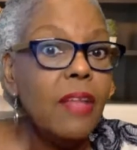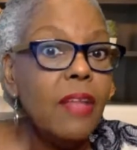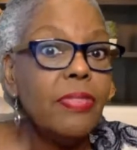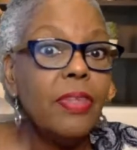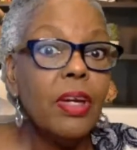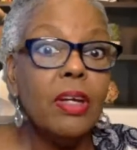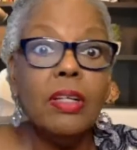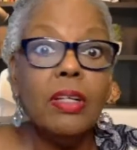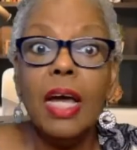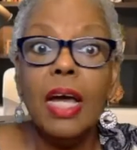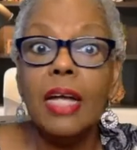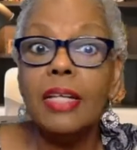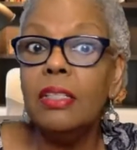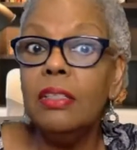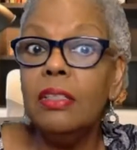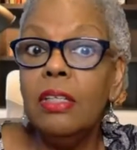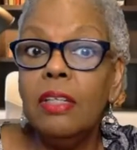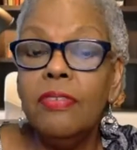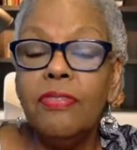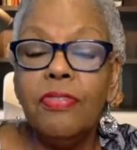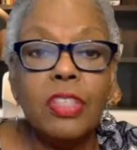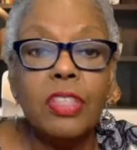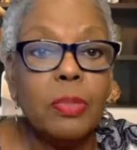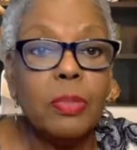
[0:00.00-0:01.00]
They're not
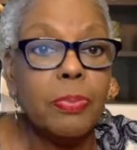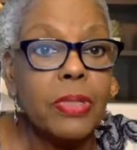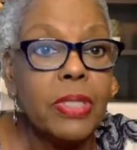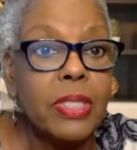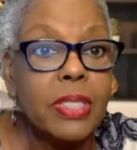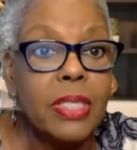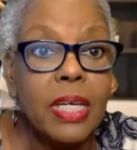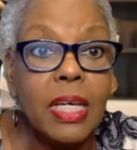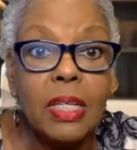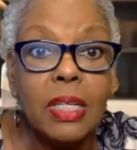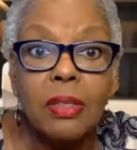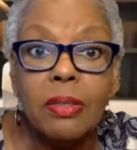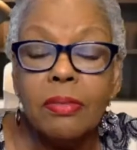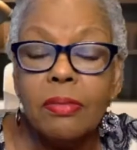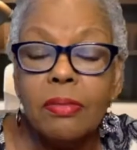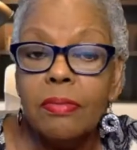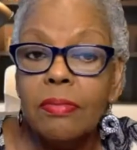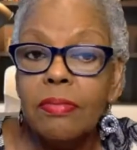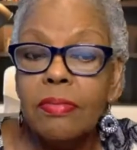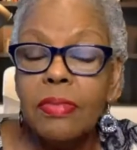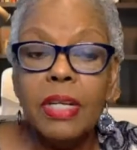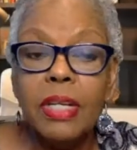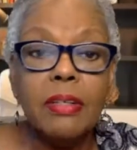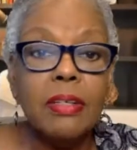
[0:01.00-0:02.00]
good for the presenter.
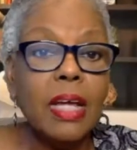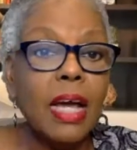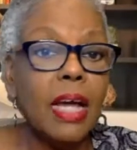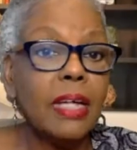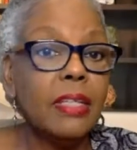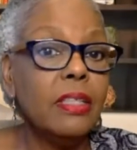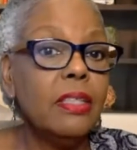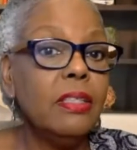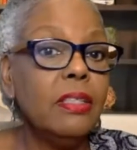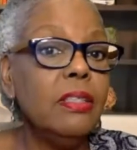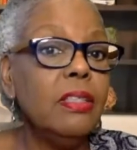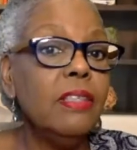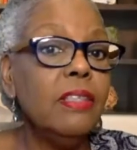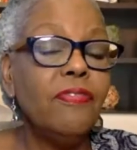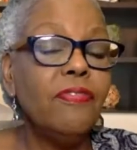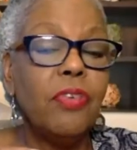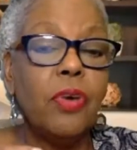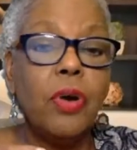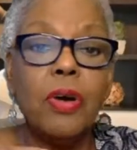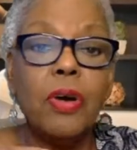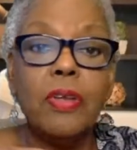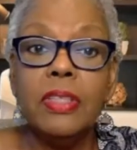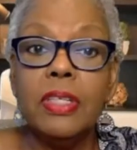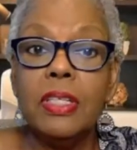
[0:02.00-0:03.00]
They're not good
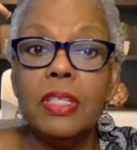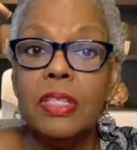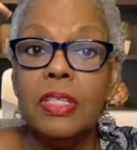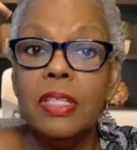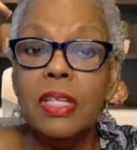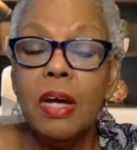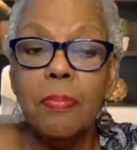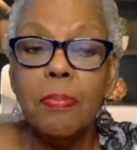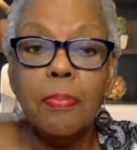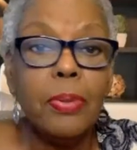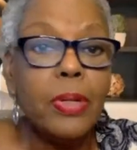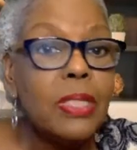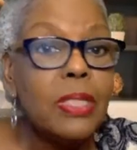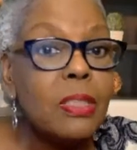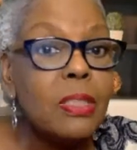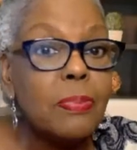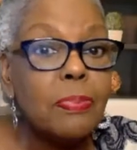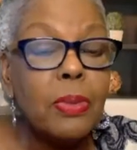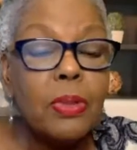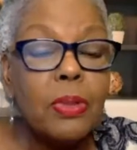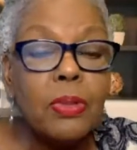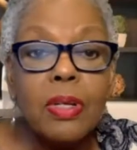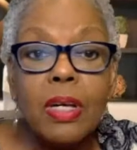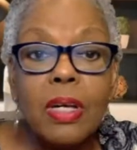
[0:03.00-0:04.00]
for the
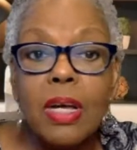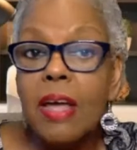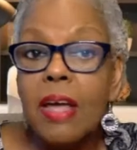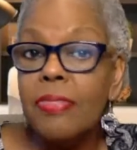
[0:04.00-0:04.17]
principal.